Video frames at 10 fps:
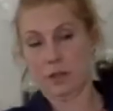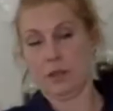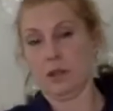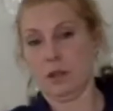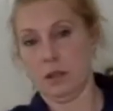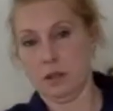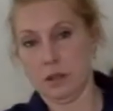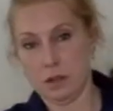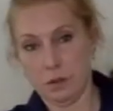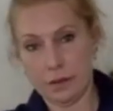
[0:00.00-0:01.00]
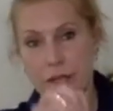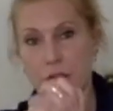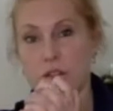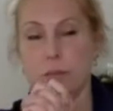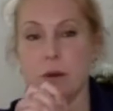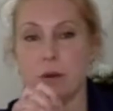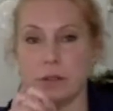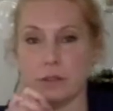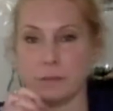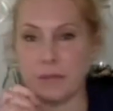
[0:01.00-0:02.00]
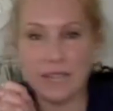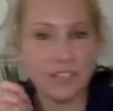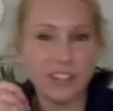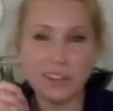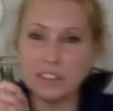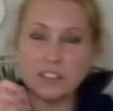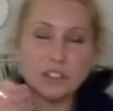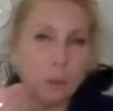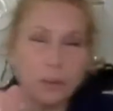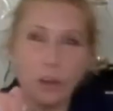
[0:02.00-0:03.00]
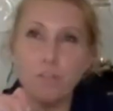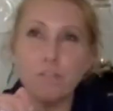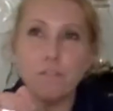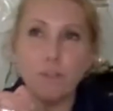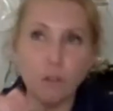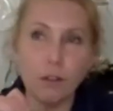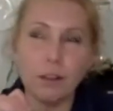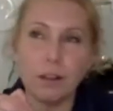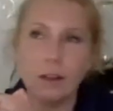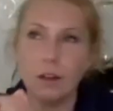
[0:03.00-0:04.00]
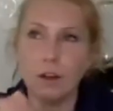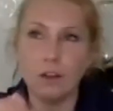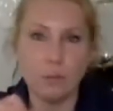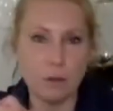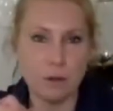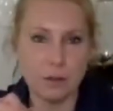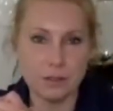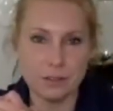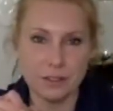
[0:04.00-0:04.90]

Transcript: around the edge of mirrors. And charity shops are full of mirrors,